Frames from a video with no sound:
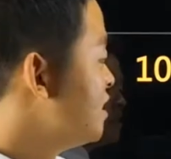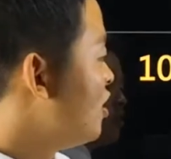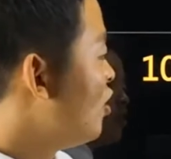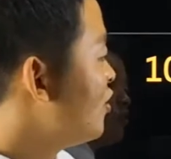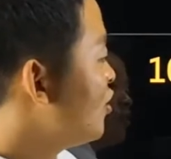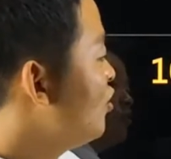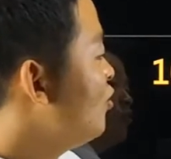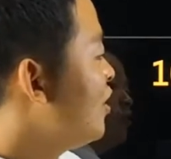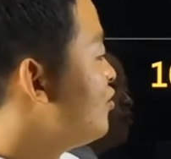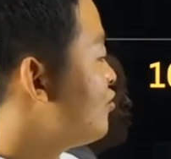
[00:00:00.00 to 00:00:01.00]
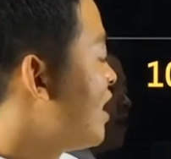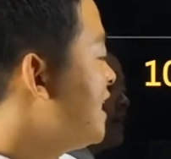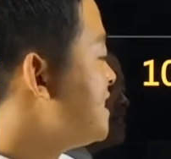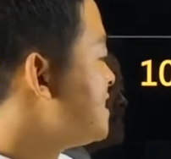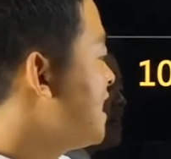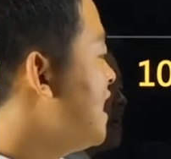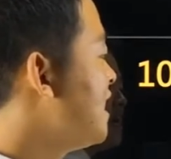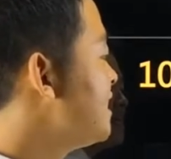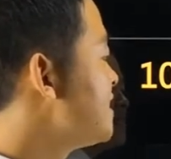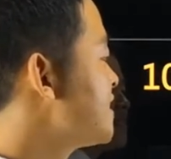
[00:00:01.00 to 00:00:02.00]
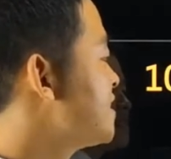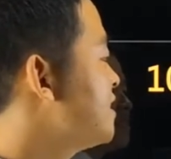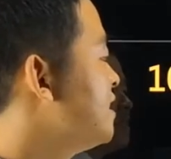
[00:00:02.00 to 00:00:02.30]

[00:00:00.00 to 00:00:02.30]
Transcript: although we write it as